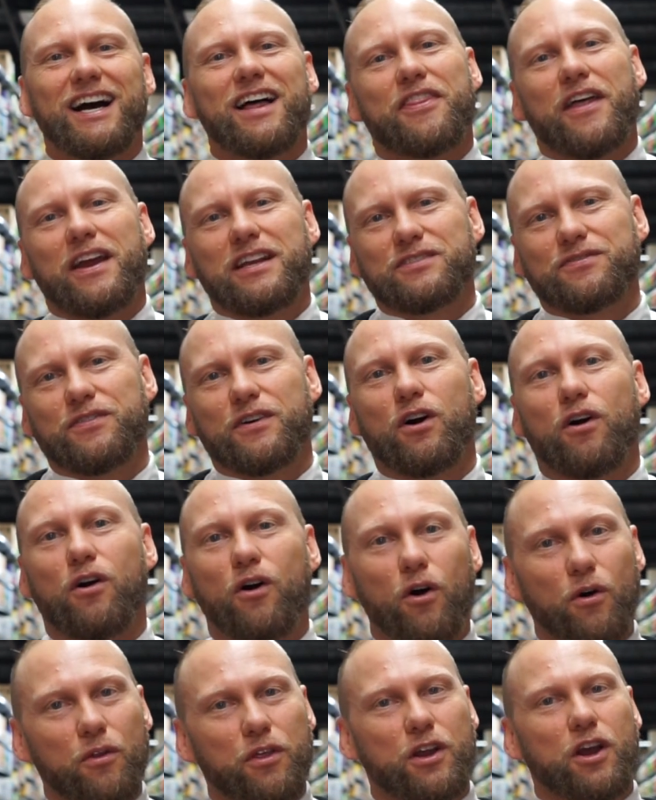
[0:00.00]
Thanks for
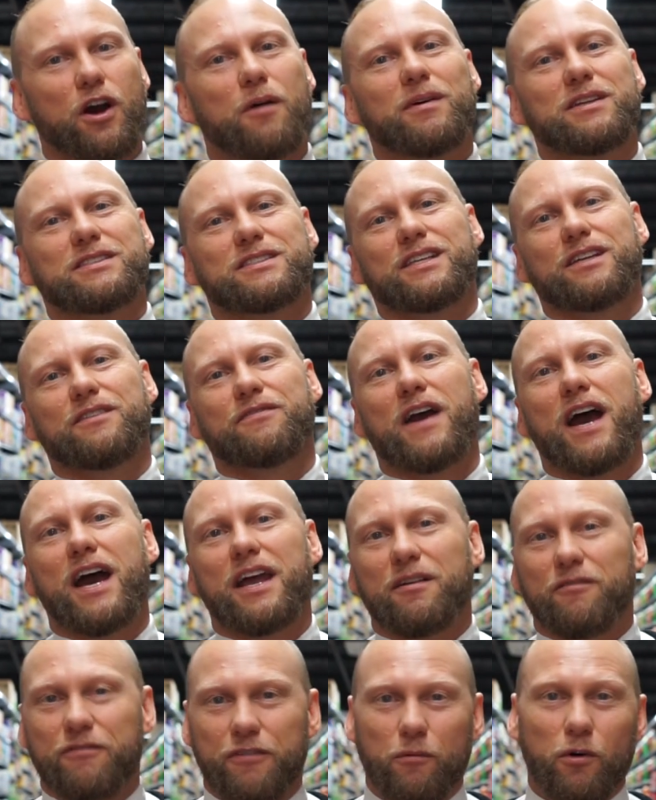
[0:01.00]
all the comments that you've had
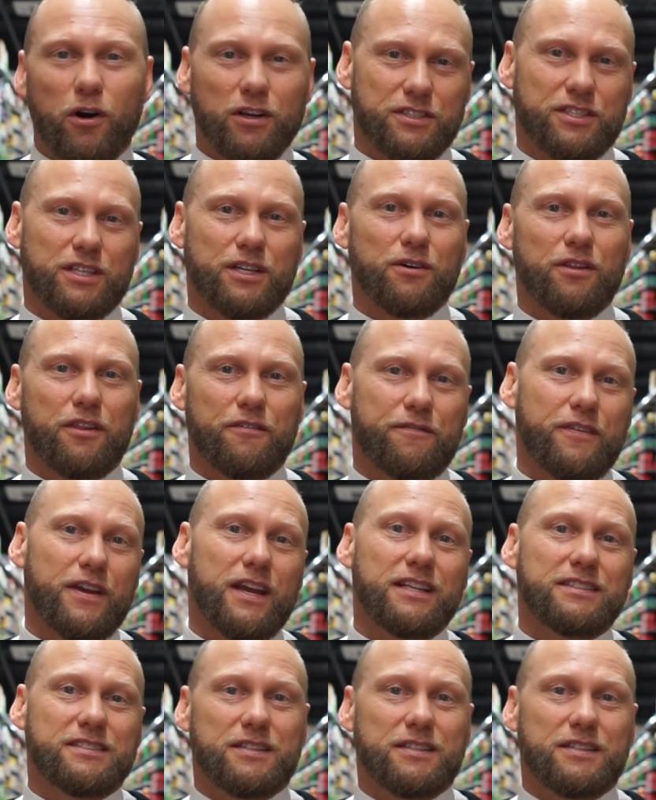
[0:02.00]
and for watching all the vids.